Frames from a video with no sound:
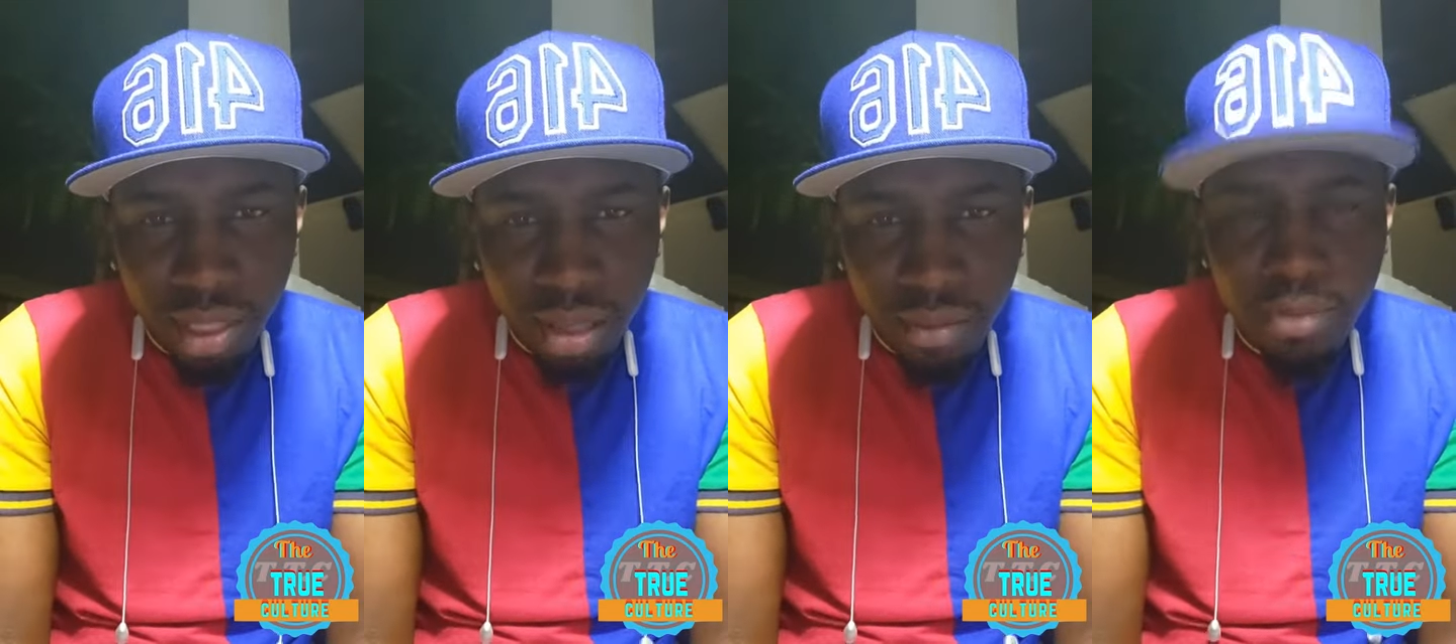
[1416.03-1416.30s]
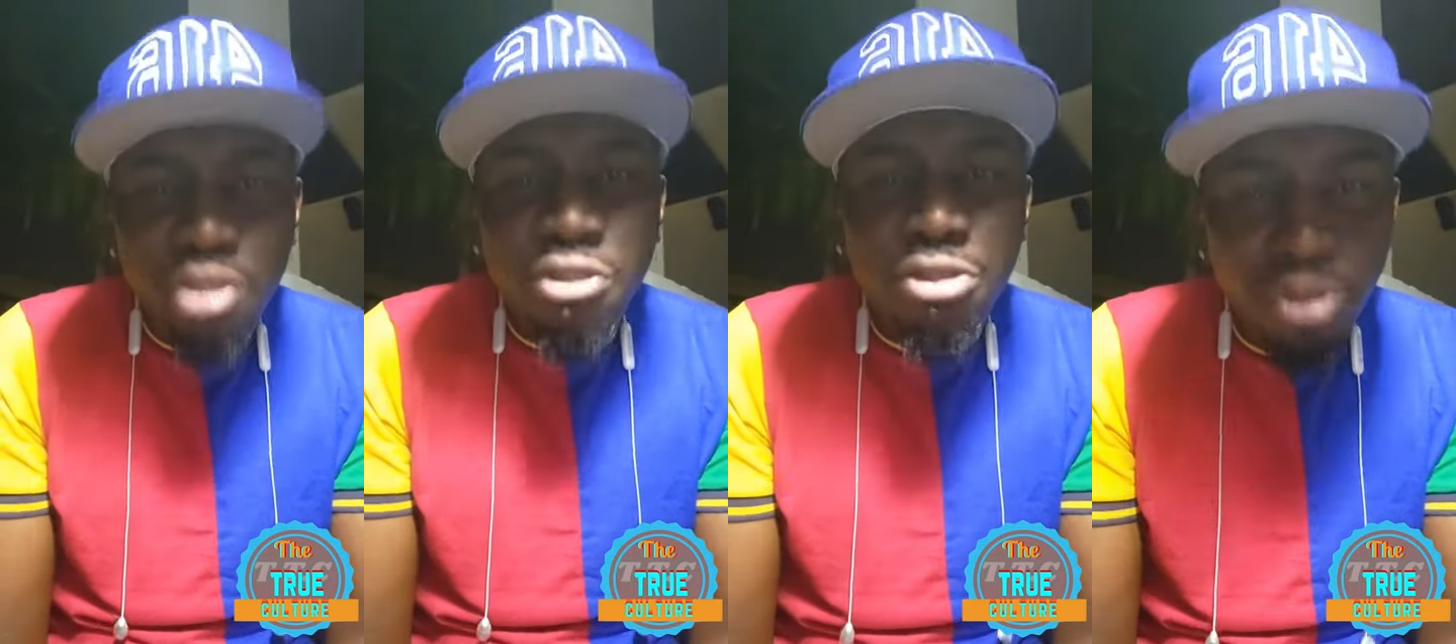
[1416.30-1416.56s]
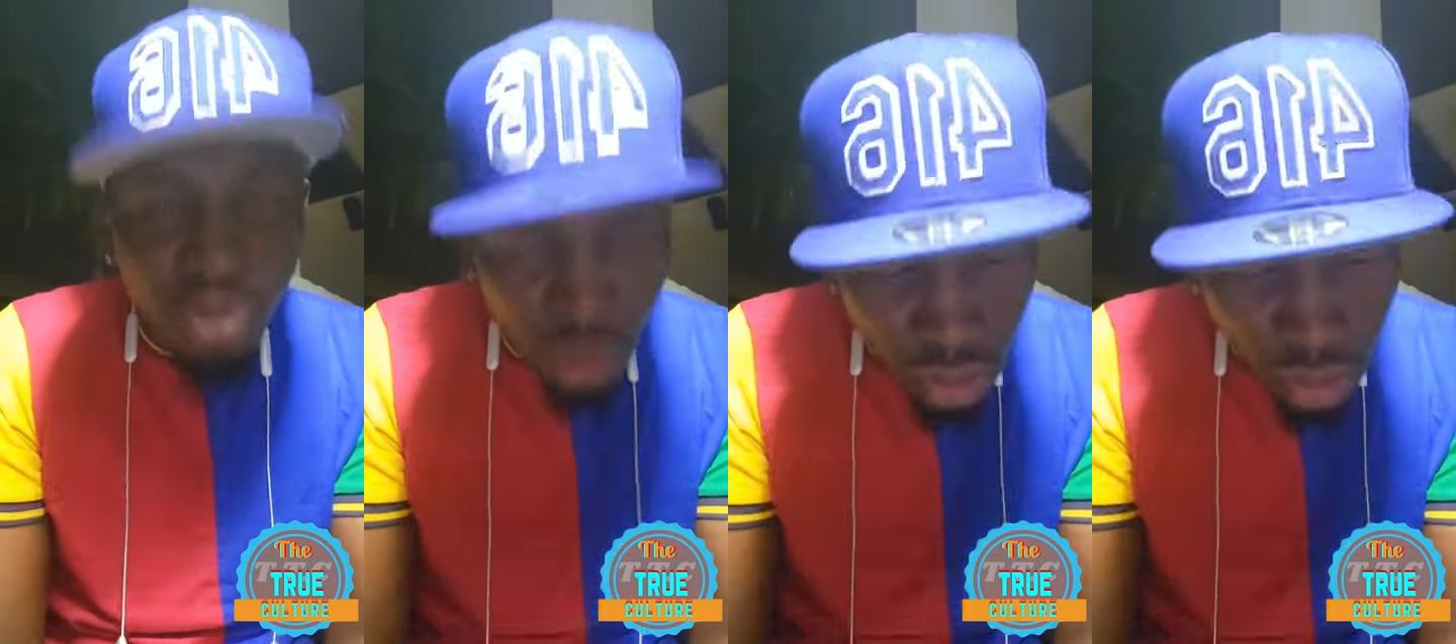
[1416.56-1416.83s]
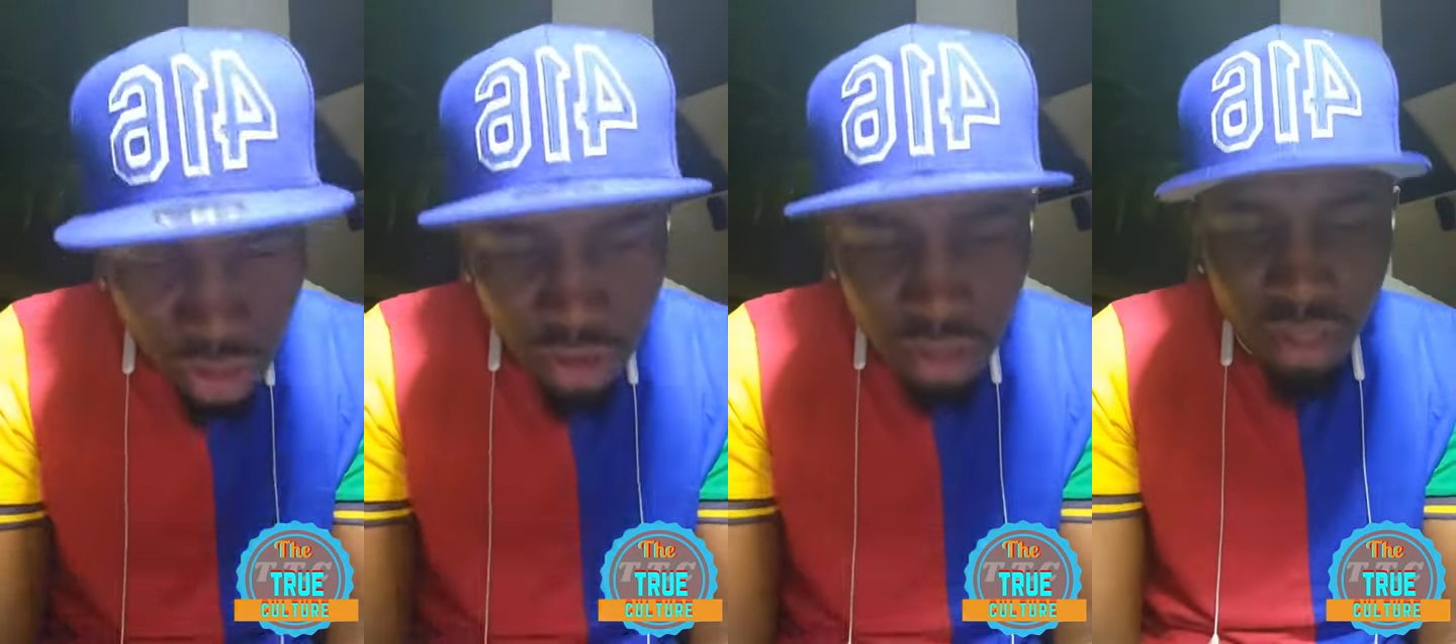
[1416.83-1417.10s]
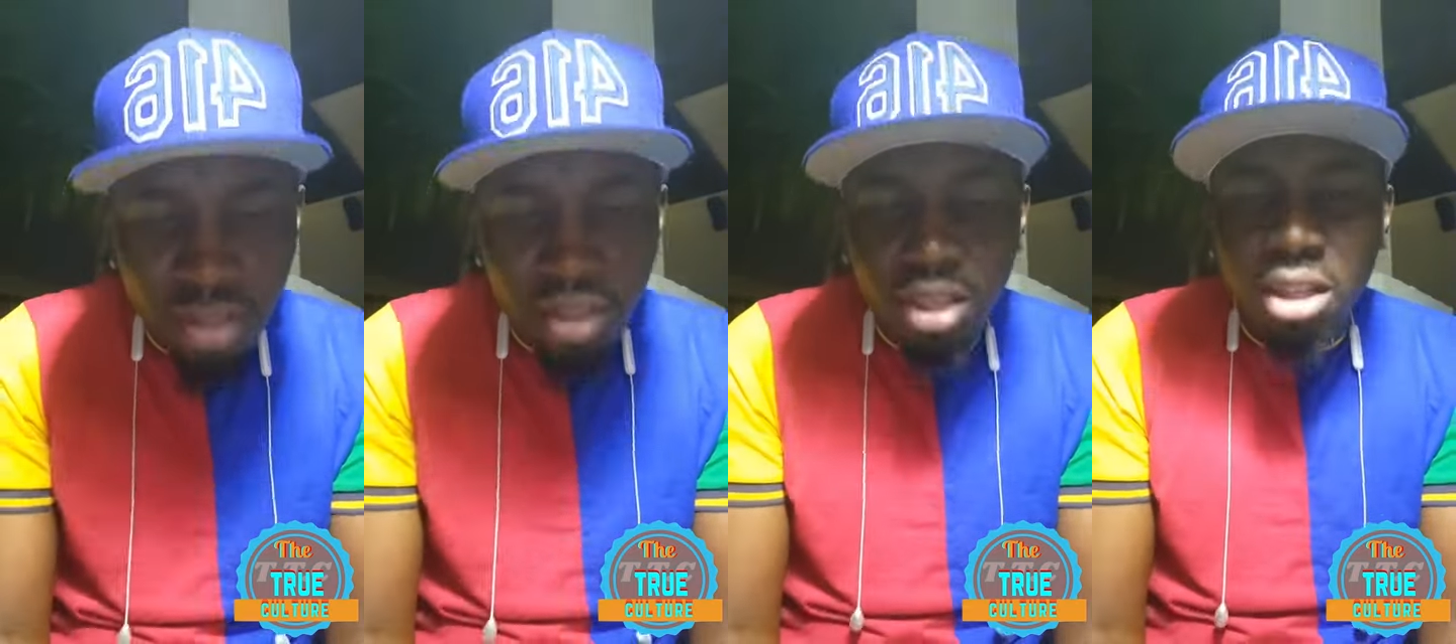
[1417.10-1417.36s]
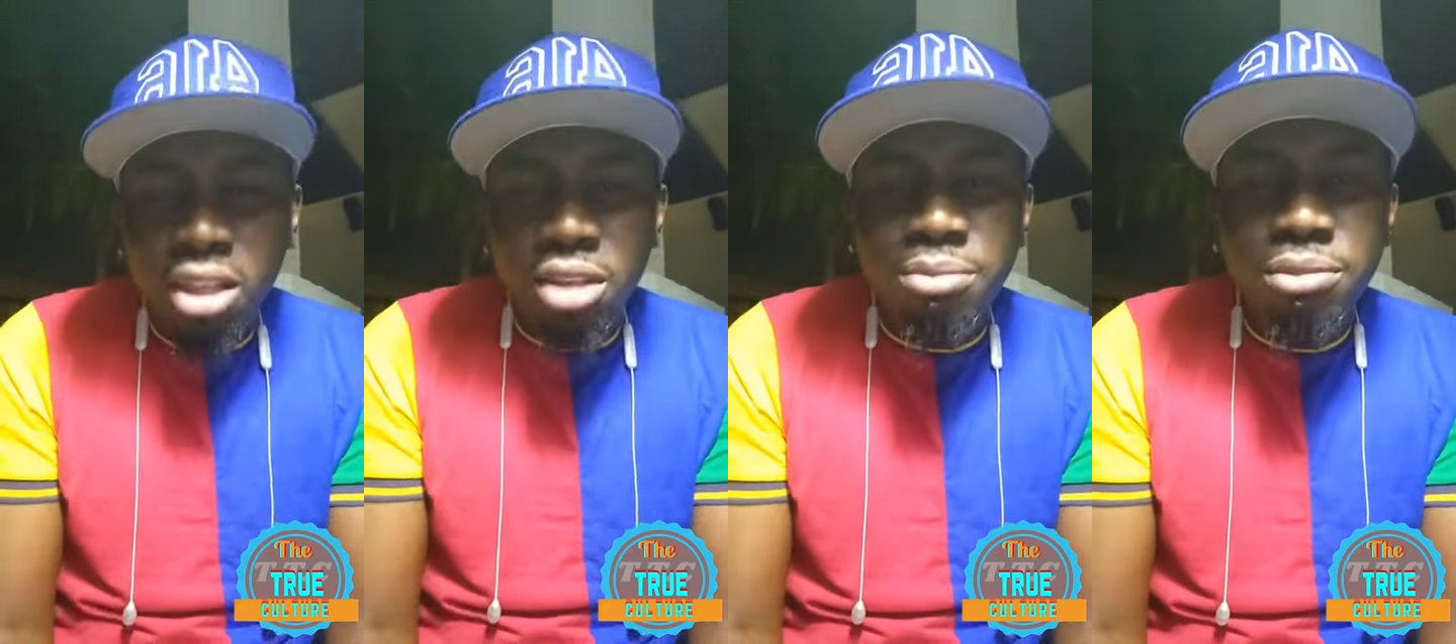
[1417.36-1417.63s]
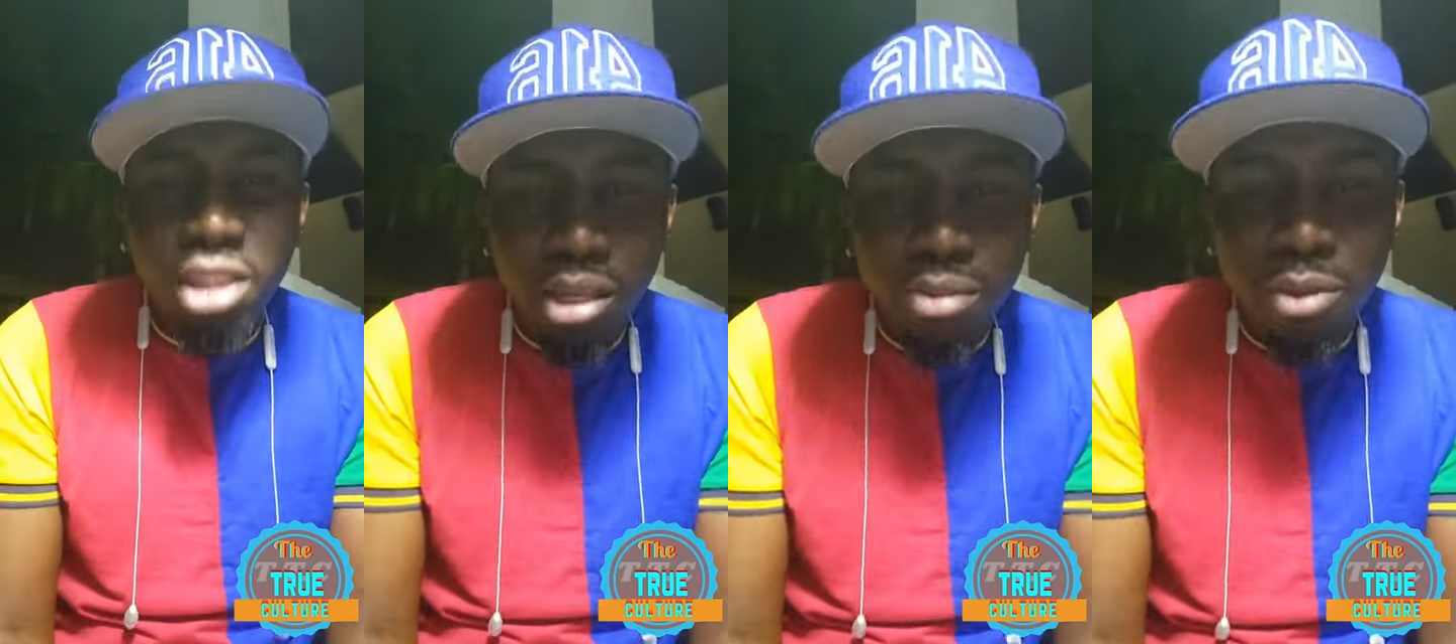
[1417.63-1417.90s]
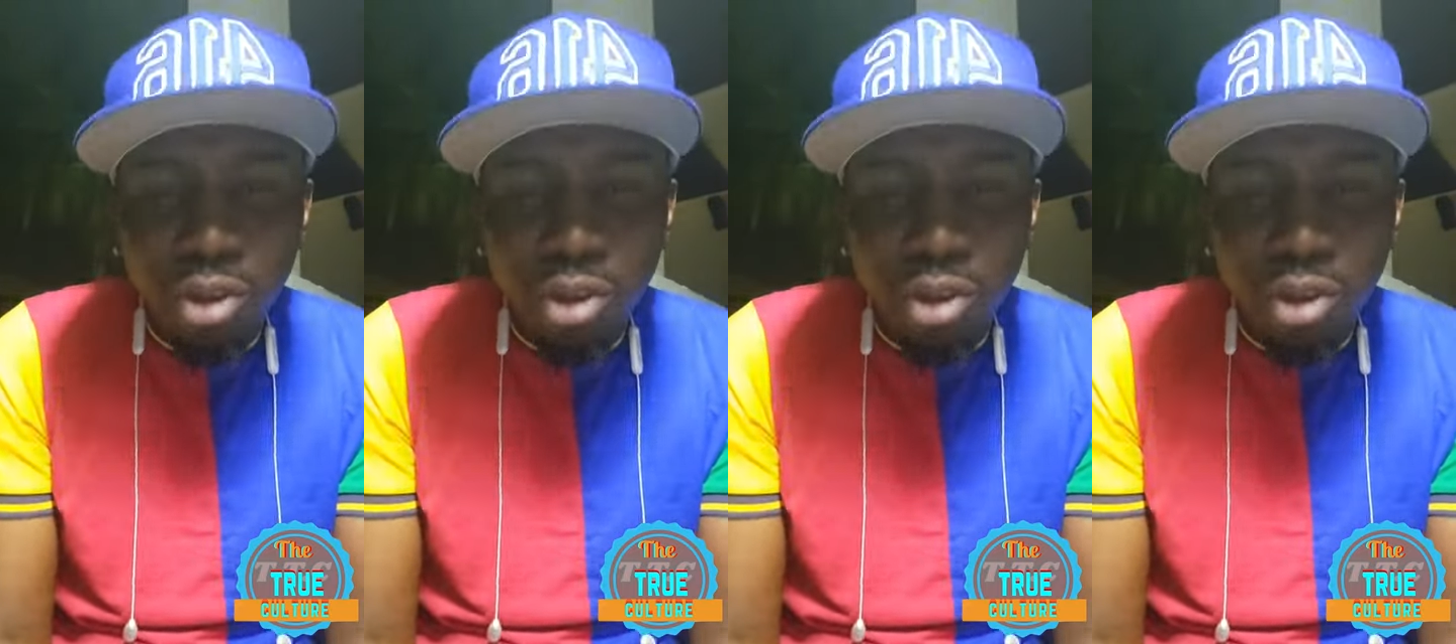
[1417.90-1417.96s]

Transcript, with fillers: before him think about